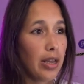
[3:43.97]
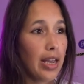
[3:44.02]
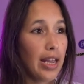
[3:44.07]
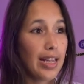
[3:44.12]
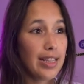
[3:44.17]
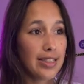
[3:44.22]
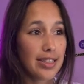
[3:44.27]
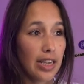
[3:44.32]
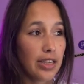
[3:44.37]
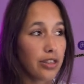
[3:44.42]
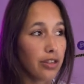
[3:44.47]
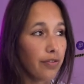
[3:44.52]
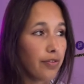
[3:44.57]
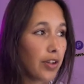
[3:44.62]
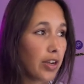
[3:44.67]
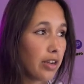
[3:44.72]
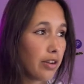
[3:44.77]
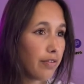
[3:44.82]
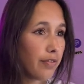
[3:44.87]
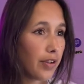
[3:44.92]
it's set to
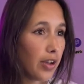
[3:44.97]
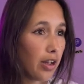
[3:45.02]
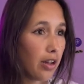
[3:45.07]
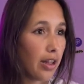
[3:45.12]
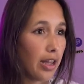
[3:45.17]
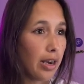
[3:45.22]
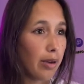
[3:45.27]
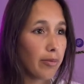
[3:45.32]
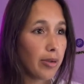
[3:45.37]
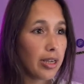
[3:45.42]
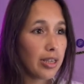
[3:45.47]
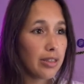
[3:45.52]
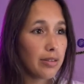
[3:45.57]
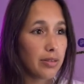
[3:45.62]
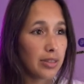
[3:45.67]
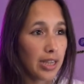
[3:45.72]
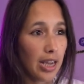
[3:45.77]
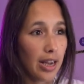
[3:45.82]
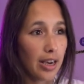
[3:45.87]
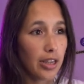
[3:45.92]
fill and fill, and I'm gonna
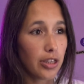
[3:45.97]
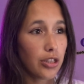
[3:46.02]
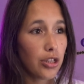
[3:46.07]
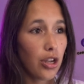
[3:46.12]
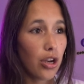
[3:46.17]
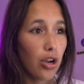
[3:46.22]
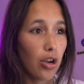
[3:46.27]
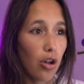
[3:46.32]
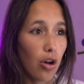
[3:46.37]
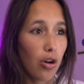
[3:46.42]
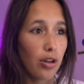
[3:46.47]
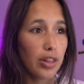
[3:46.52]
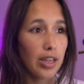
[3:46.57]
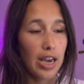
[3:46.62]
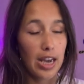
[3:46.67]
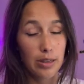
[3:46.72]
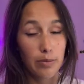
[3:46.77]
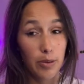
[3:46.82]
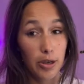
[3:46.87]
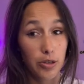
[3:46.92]
tell it to lock the
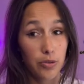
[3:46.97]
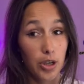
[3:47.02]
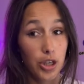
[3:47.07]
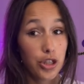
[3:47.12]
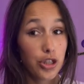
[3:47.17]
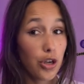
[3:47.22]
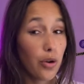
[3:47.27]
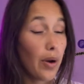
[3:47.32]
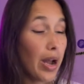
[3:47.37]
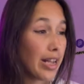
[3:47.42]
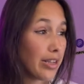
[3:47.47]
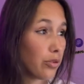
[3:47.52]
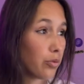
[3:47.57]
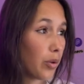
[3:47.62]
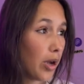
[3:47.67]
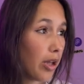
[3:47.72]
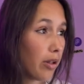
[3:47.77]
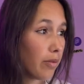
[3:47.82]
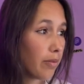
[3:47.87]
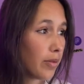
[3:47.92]
aspect ratio as
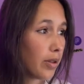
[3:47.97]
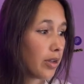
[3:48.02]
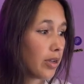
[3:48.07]
well.